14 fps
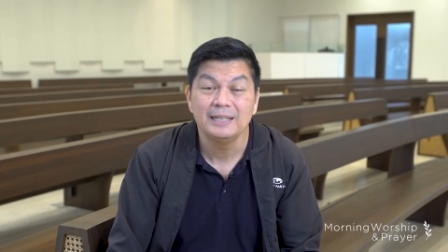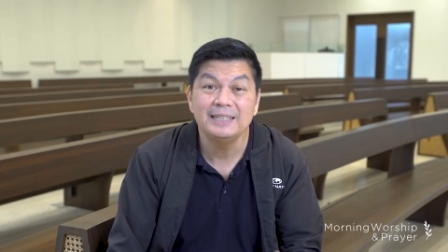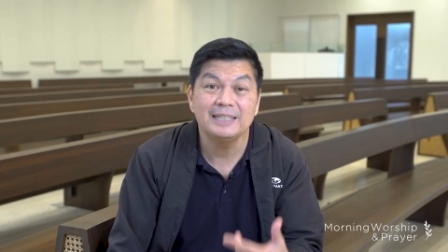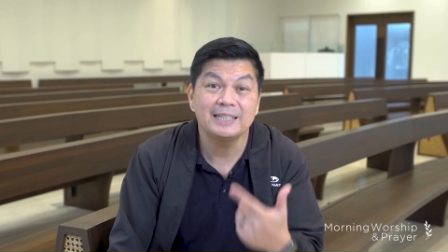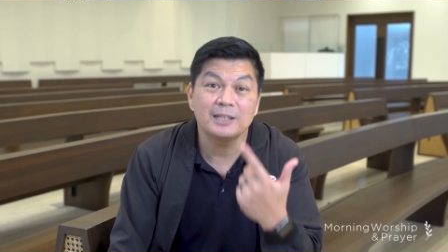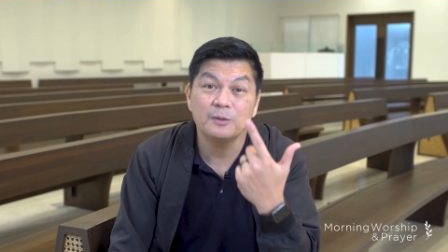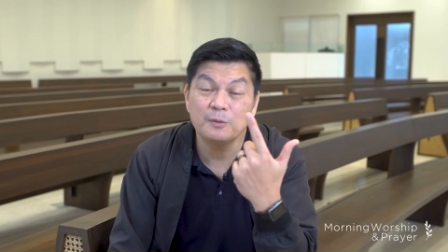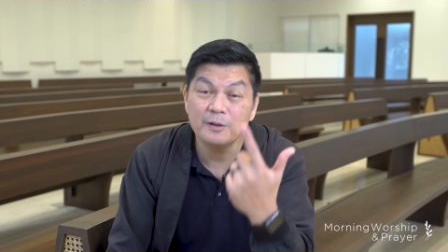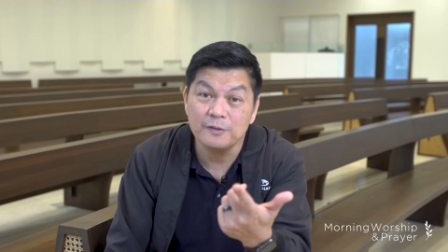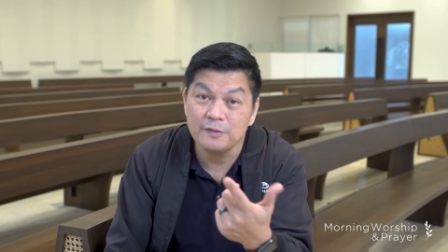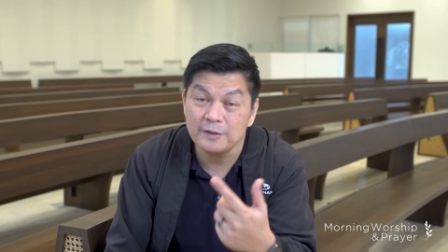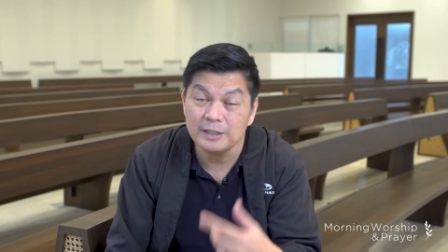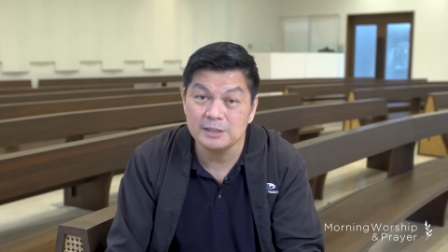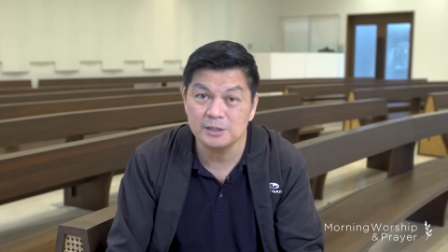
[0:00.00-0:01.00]
He can
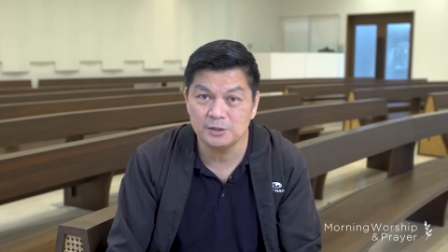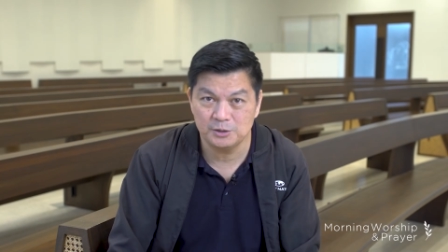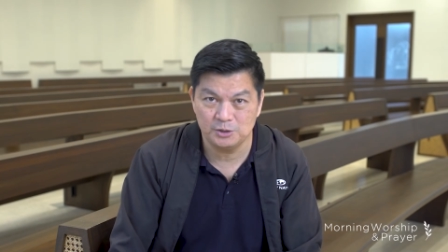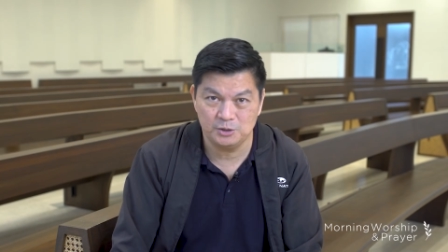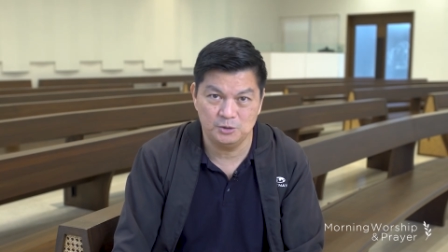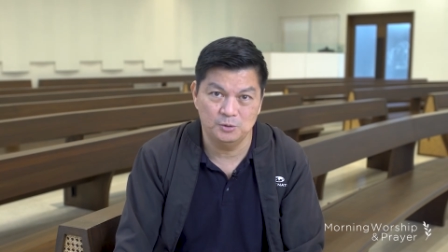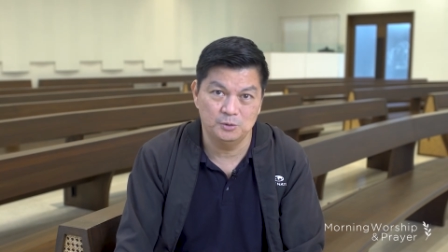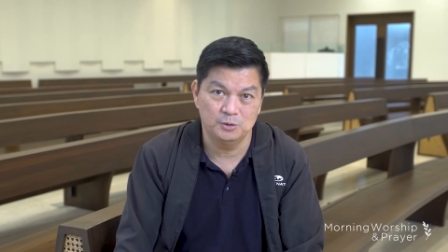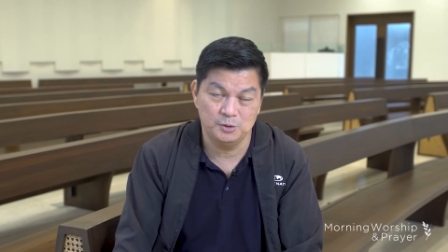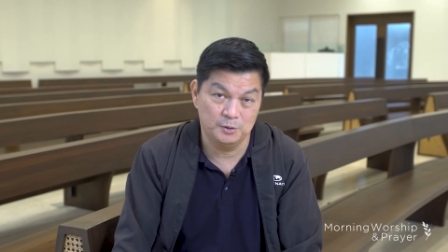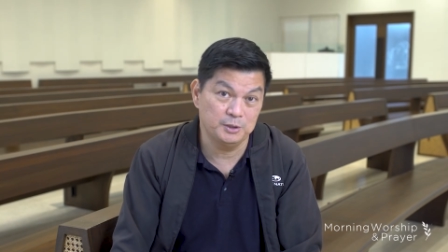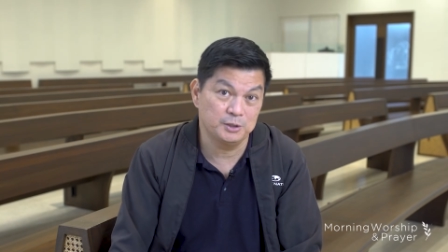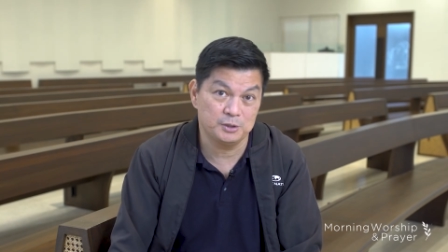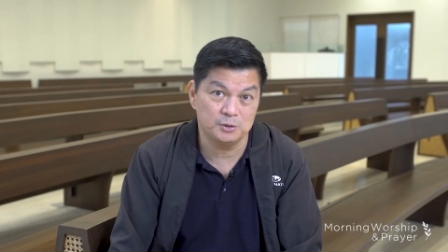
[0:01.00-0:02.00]
refresh your soul,
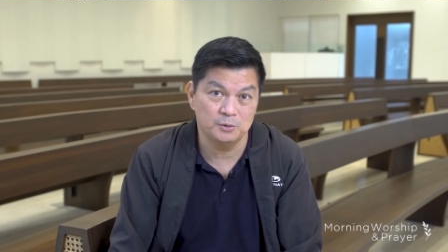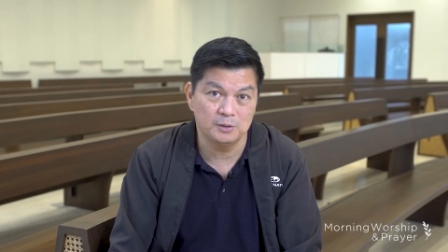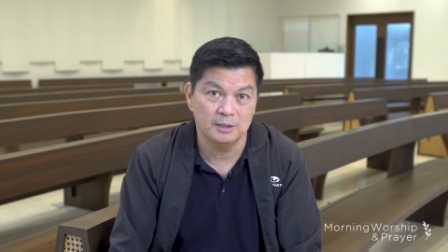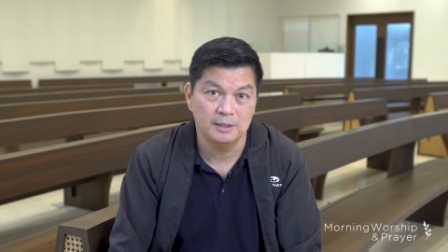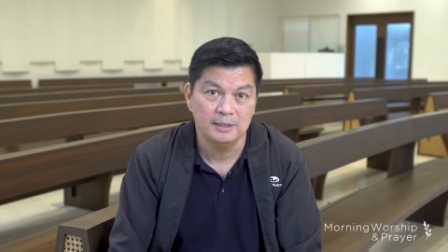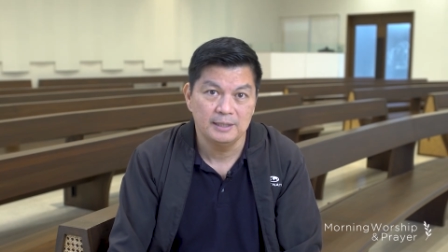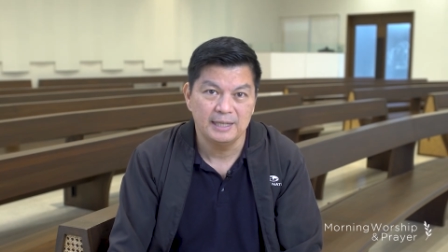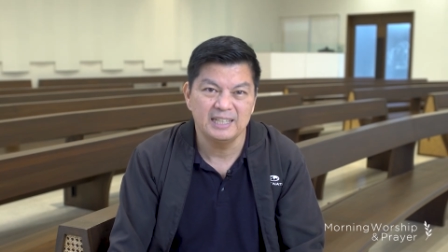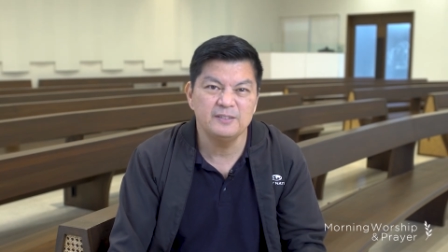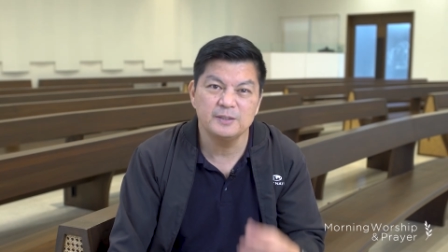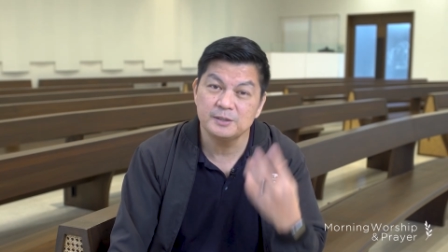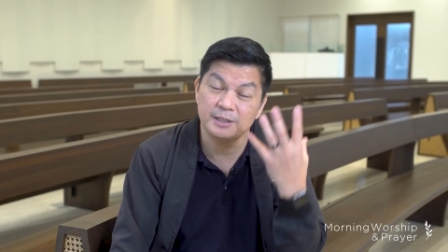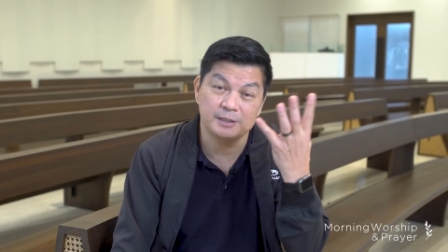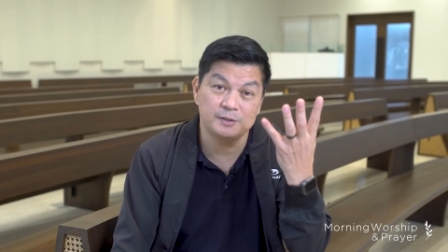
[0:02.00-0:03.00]
your soul, and
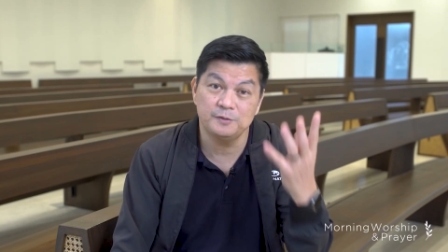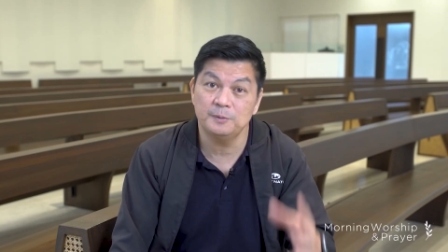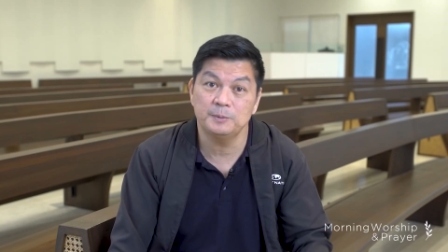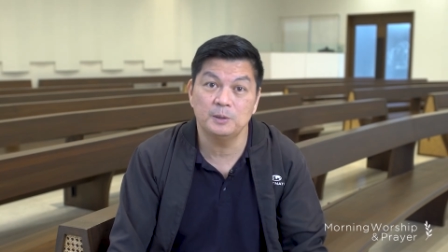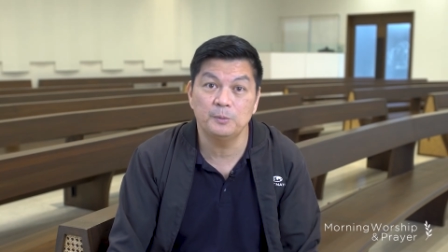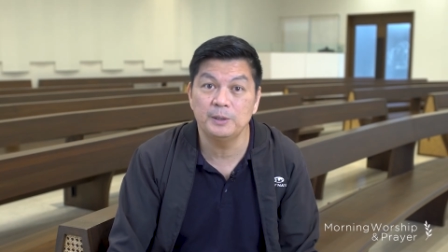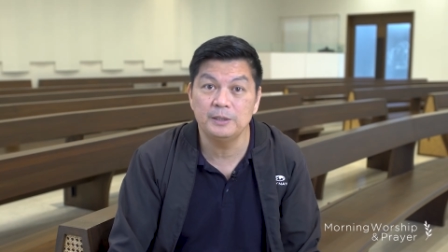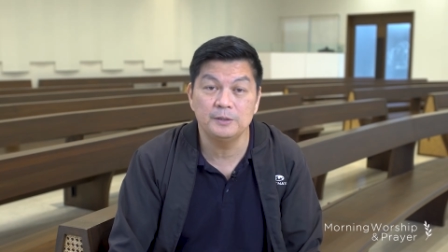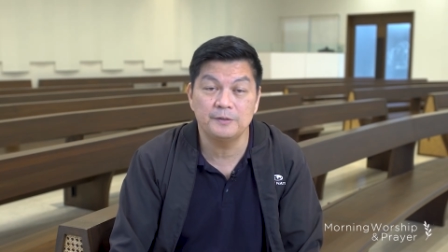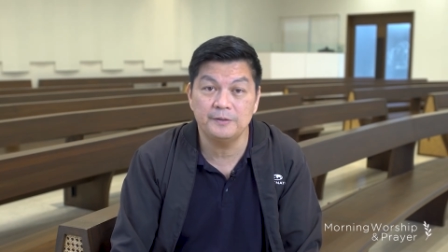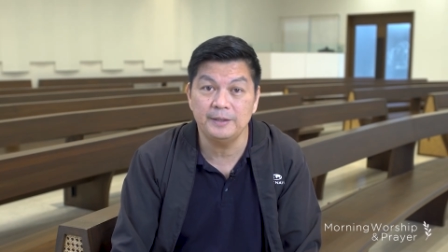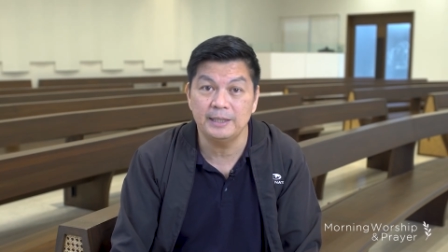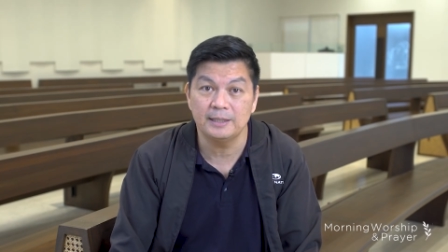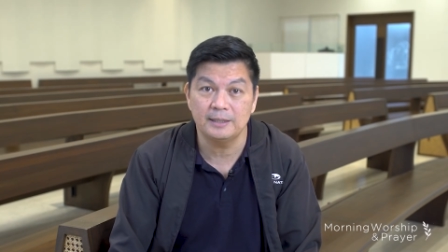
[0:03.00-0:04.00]
even transform the way you
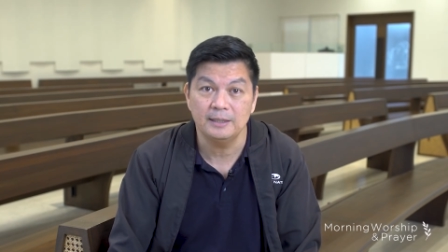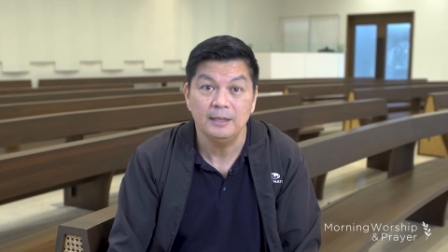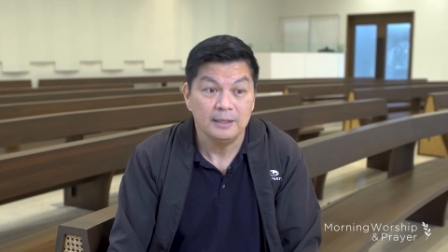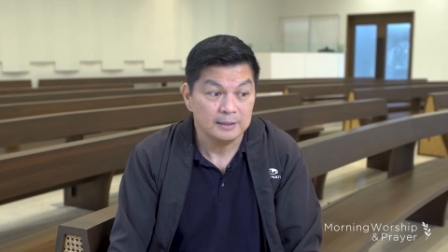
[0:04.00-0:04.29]
think,